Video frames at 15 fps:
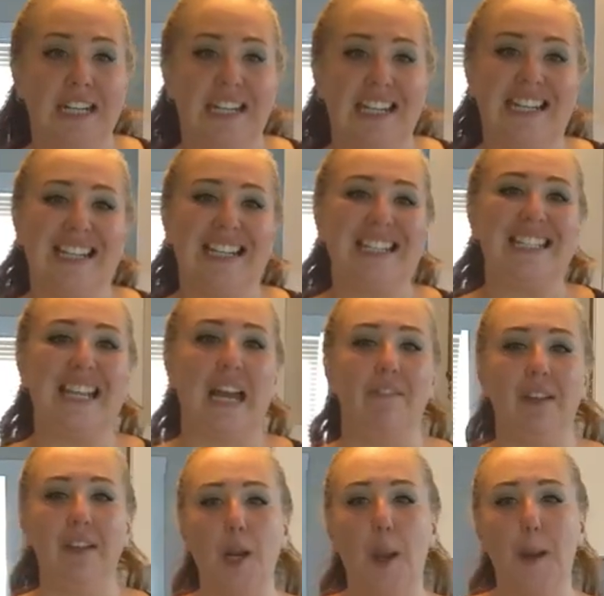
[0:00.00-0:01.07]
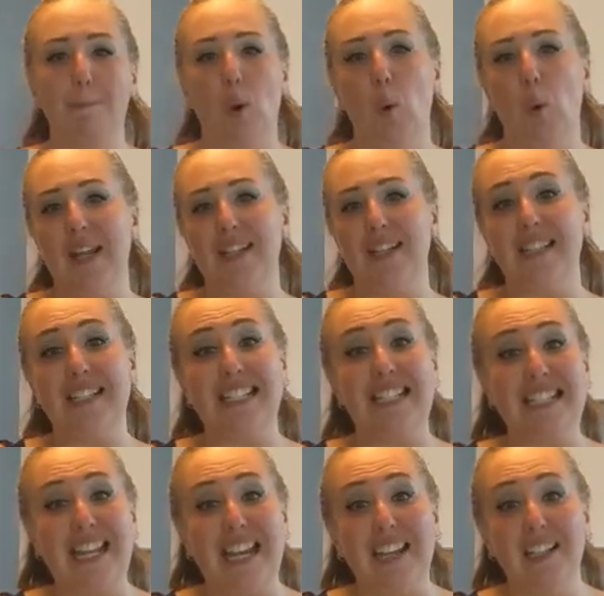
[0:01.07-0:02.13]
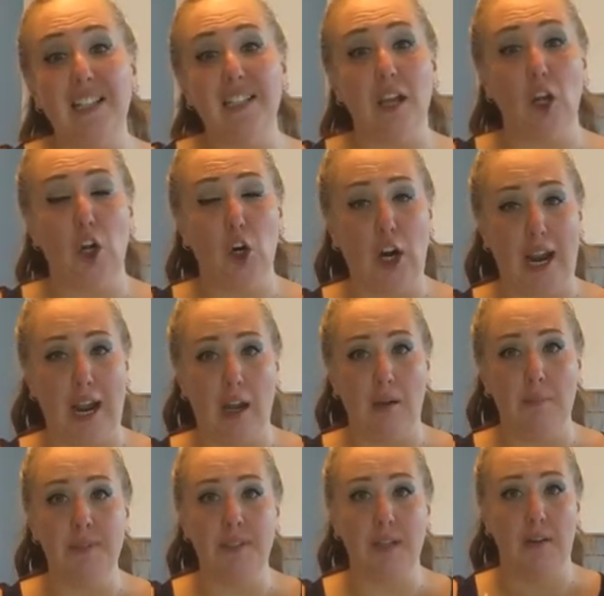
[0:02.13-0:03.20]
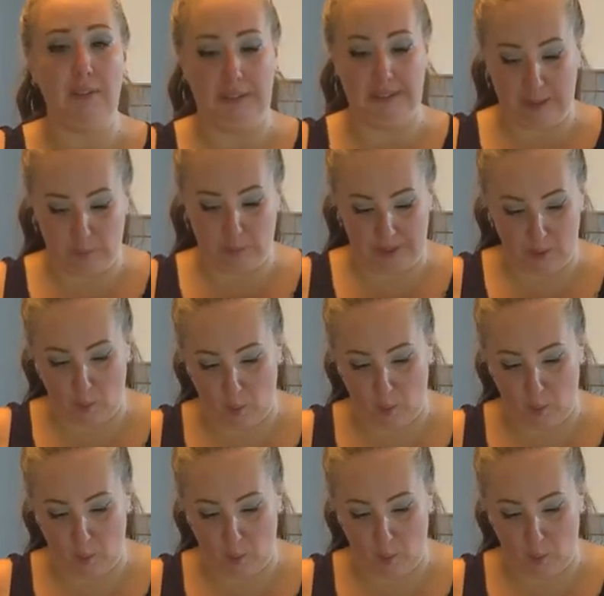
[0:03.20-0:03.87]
need 7.6 grams of a liquid